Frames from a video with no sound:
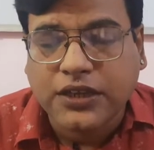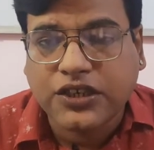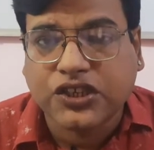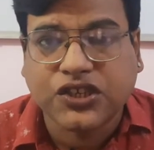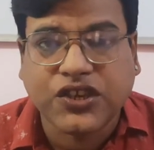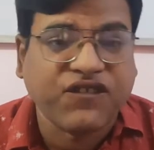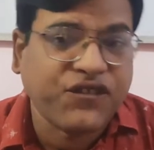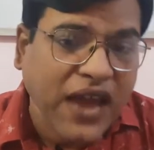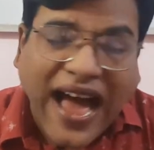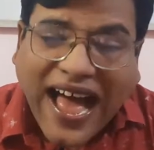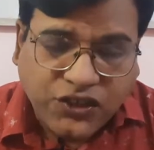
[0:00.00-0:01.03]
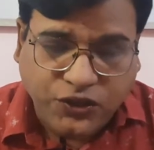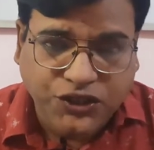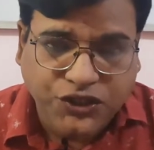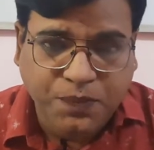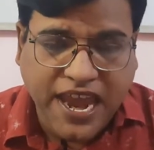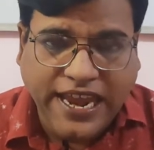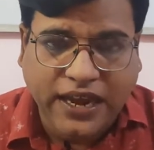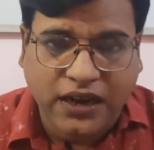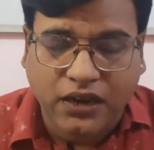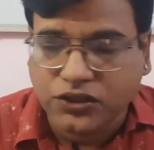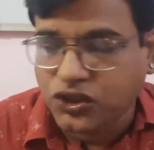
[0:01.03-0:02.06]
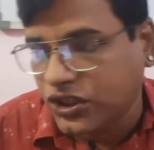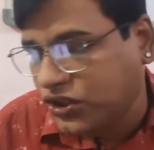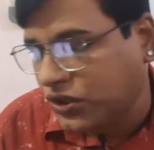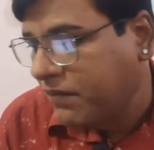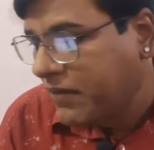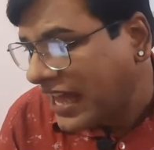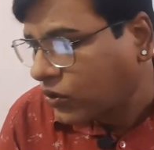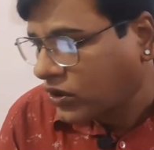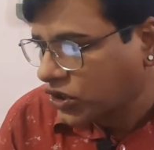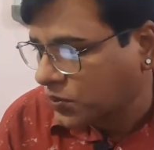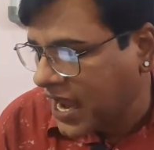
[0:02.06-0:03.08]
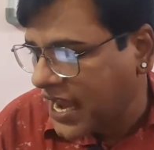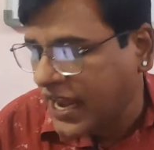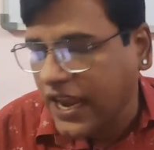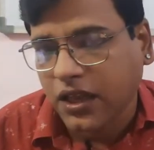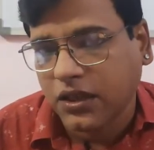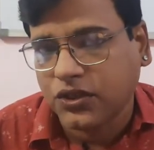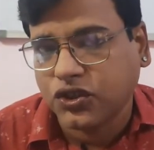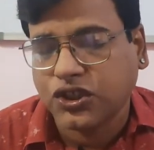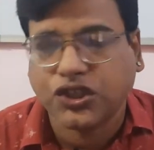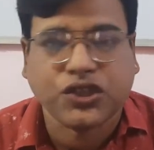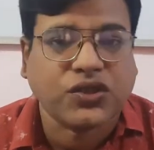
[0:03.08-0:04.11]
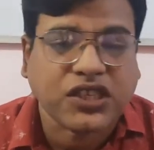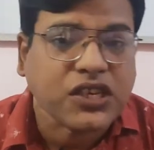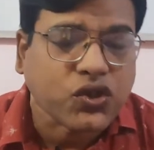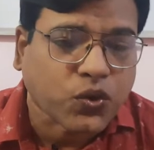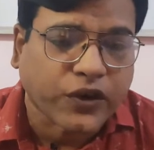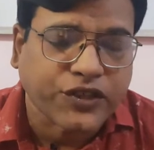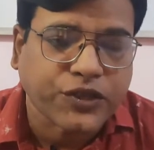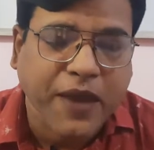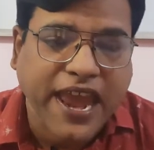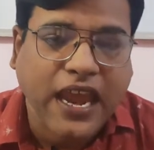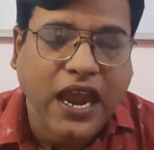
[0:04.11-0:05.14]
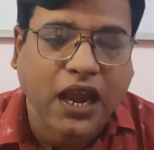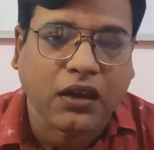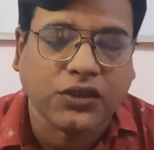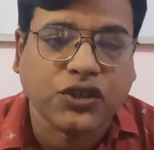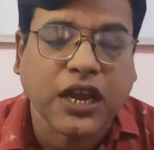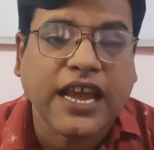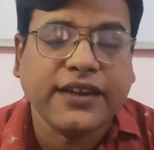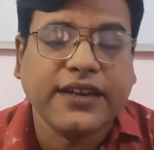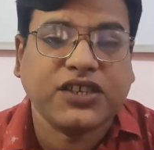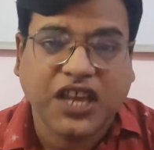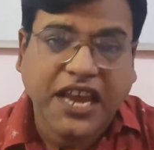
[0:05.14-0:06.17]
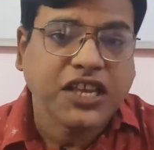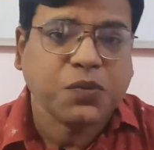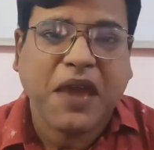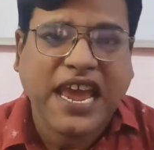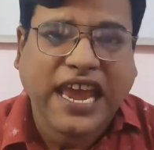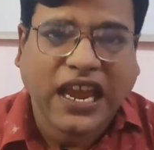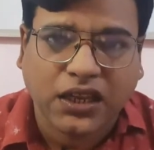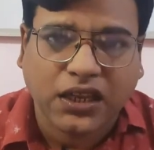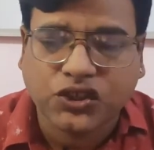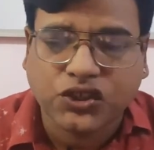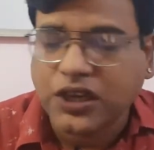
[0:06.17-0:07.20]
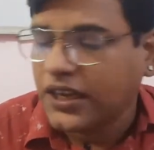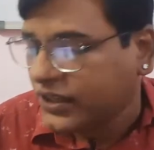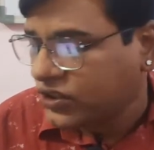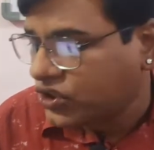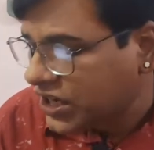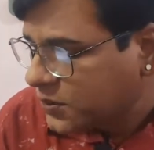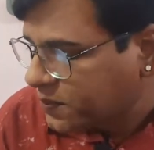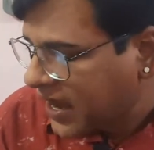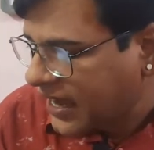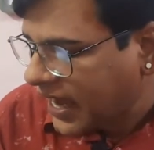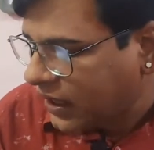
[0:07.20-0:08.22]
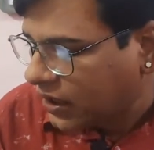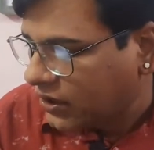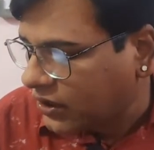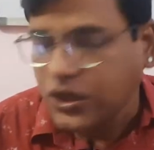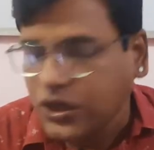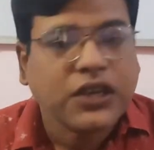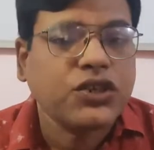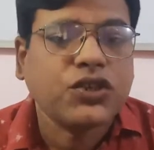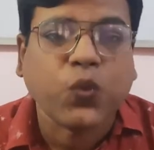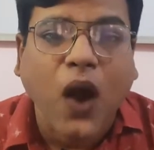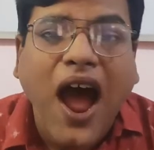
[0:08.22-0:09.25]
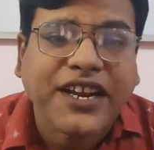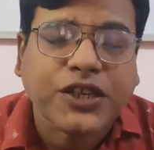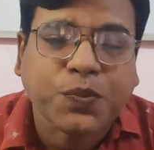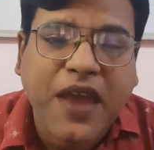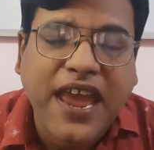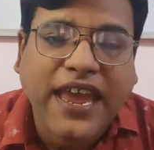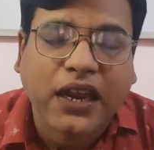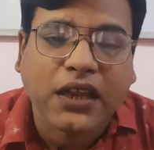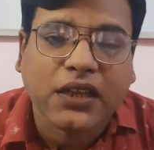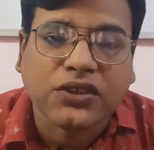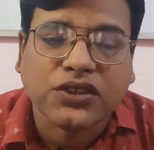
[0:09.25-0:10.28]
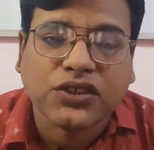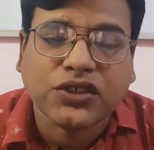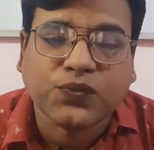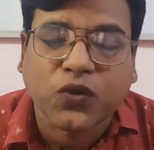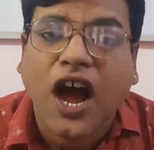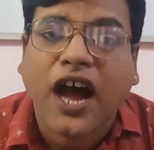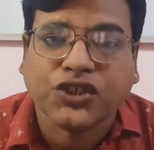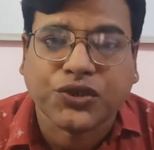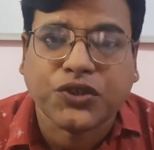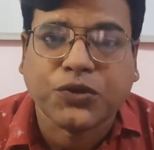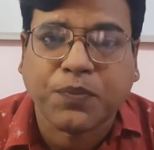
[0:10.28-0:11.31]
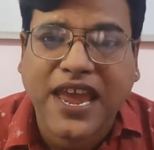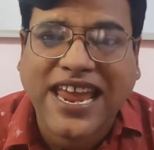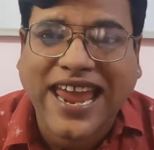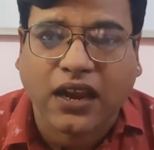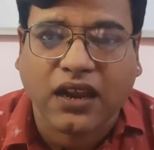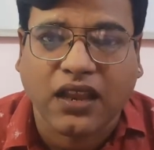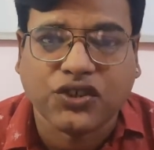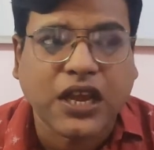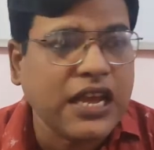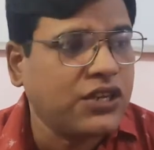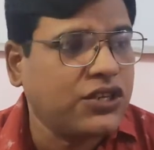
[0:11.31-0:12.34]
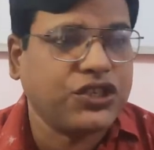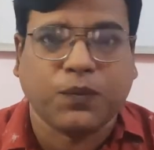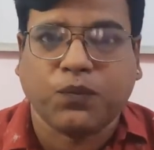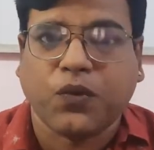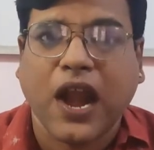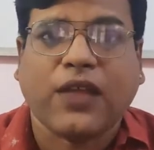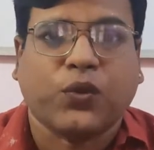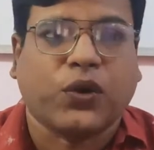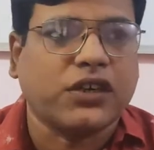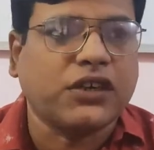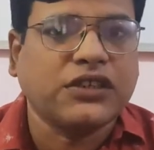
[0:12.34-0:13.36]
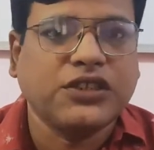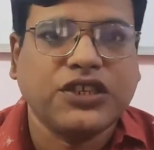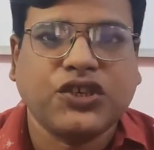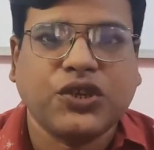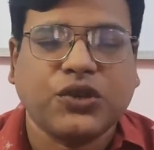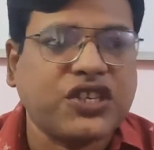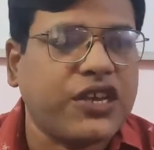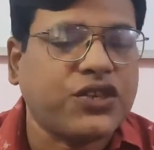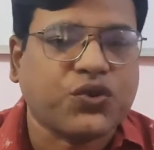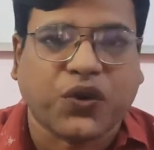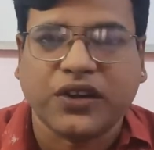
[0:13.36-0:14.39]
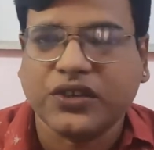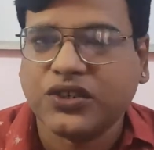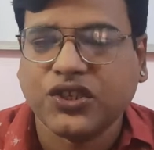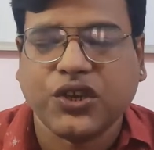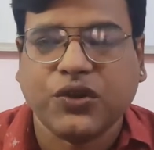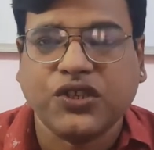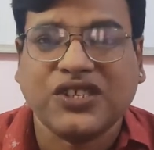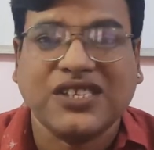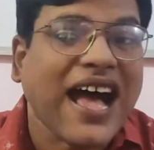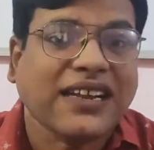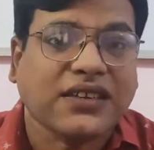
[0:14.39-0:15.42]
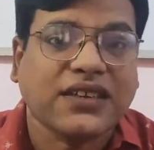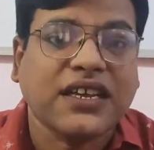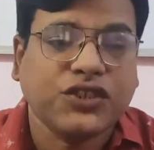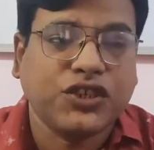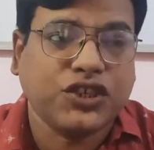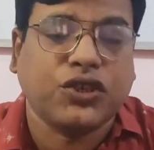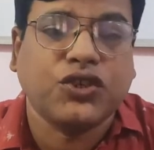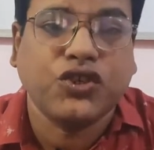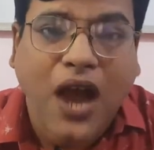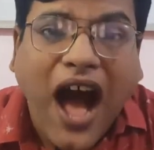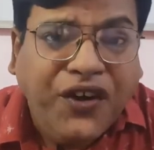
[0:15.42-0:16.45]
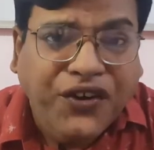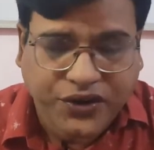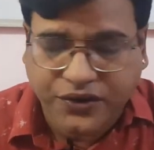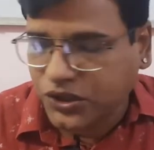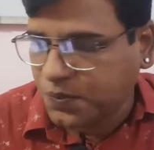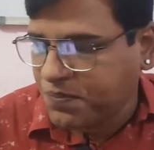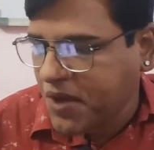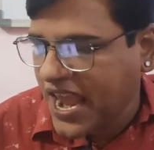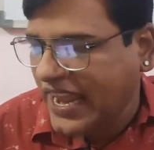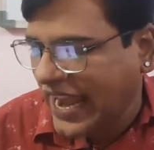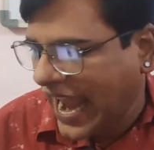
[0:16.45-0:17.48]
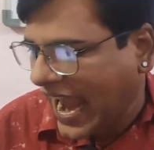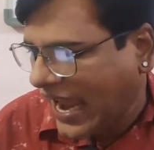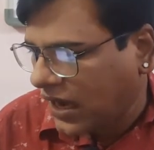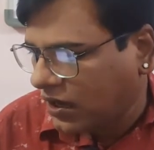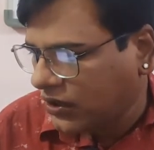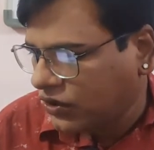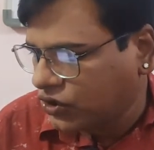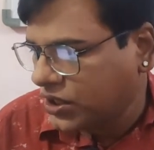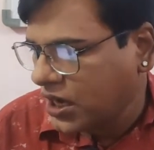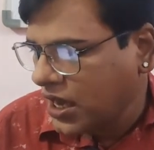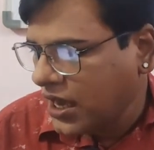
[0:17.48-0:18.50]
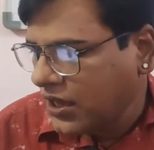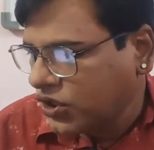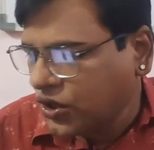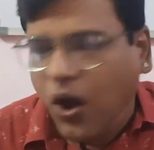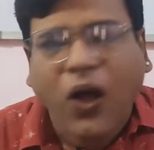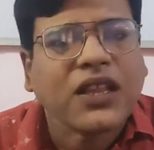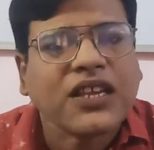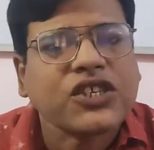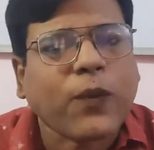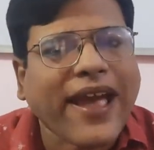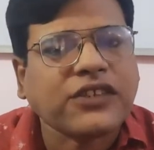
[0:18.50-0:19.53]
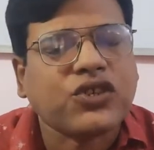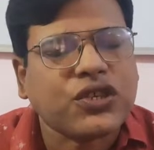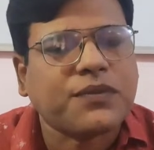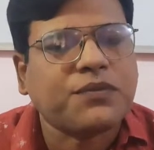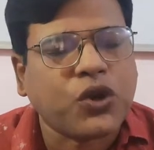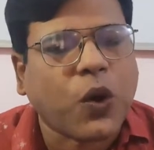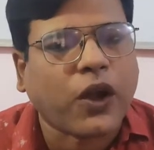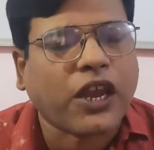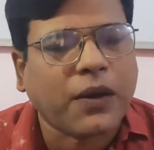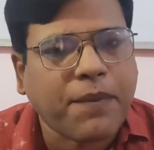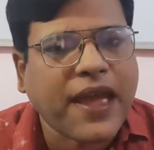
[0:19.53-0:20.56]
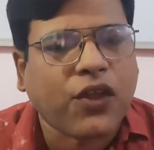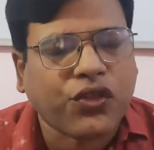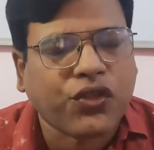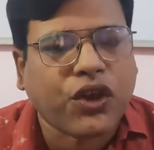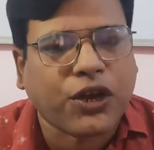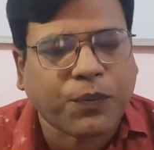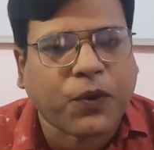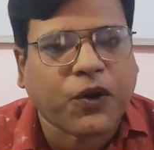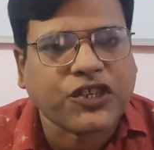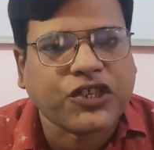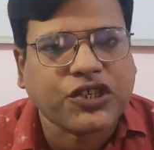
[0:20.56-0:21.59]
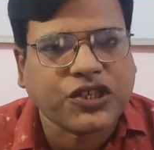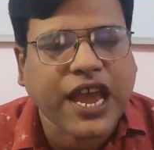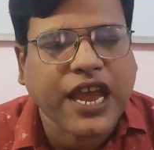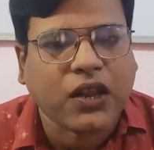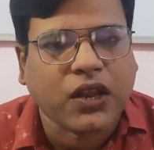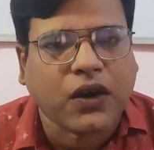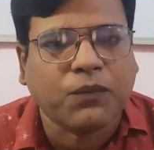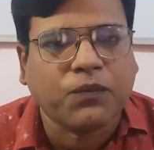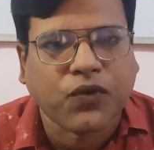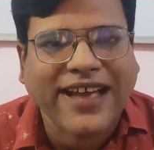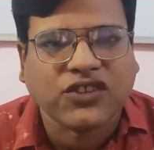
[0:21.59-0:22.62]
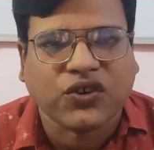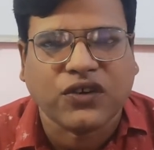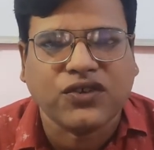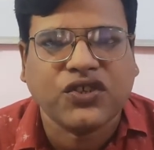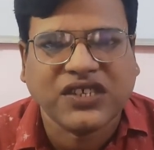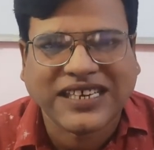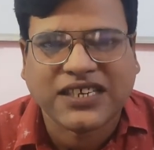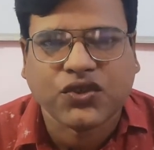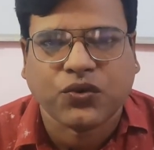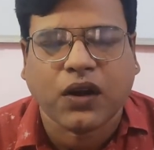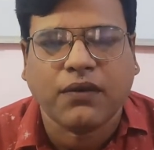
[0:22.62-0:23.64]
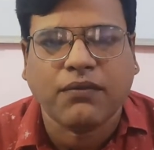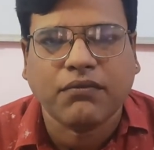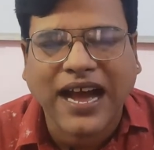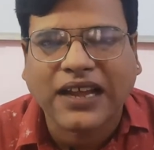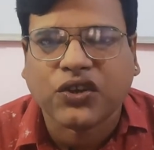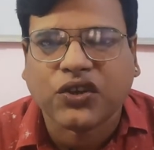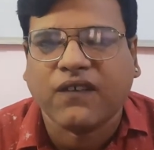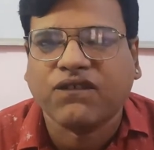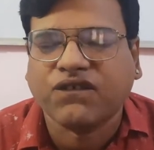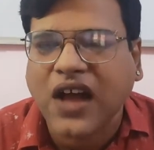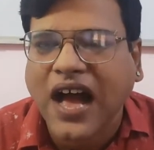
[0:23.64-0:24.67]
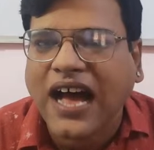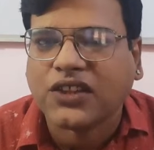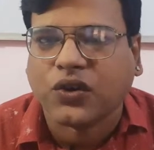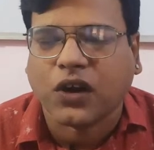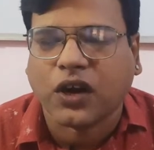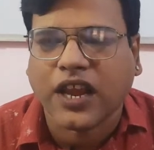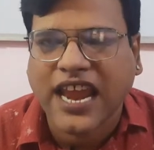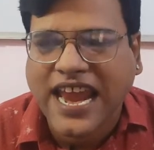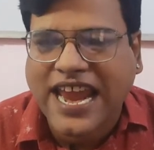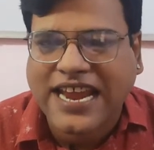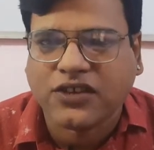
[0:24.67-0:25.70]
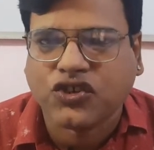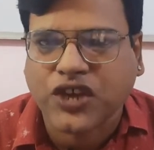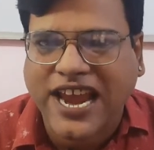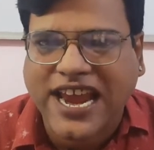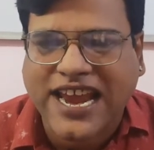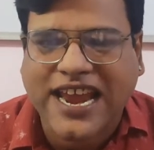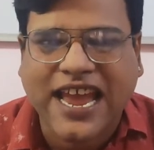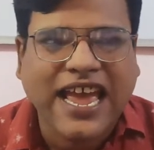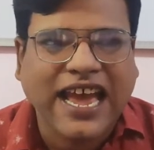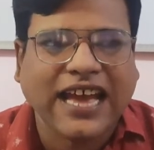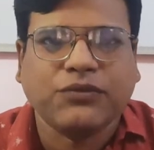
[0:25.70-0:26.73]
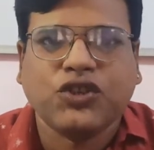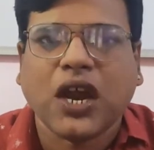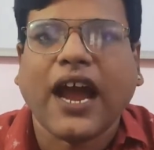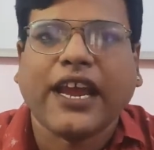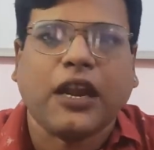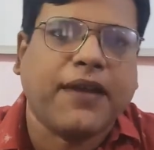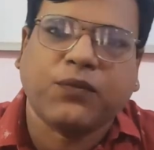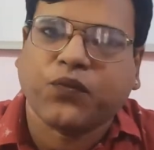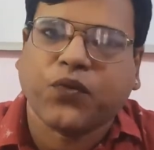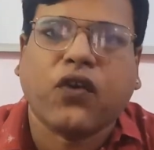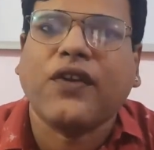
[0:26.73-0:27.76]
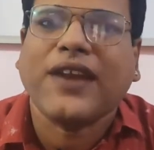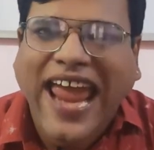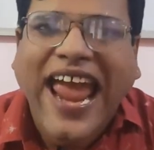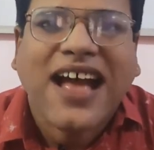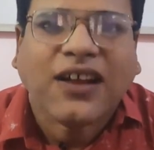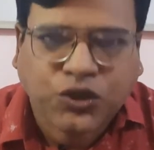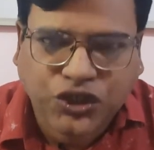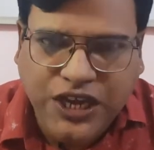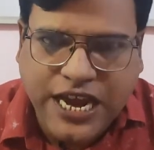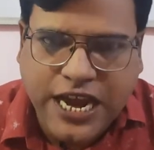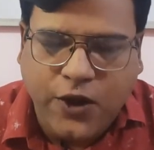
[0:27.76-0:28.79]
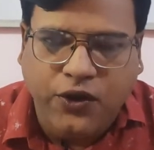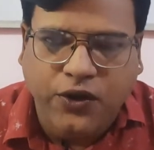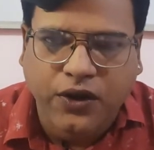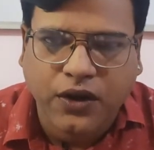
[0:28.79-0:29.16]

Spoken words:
Does your father speak English? Does your mother speak English? Does your sister speak English? Does he speak English? Does she speak English? Does Ronnie speak English? And does Roger speak English? Does your brother? Does your sister? Does your son? Does your daughter speak English? So in all these questions, I'm talking about third person singular, brother, sister, mother, father, he, she. I'm talking about pronouns here.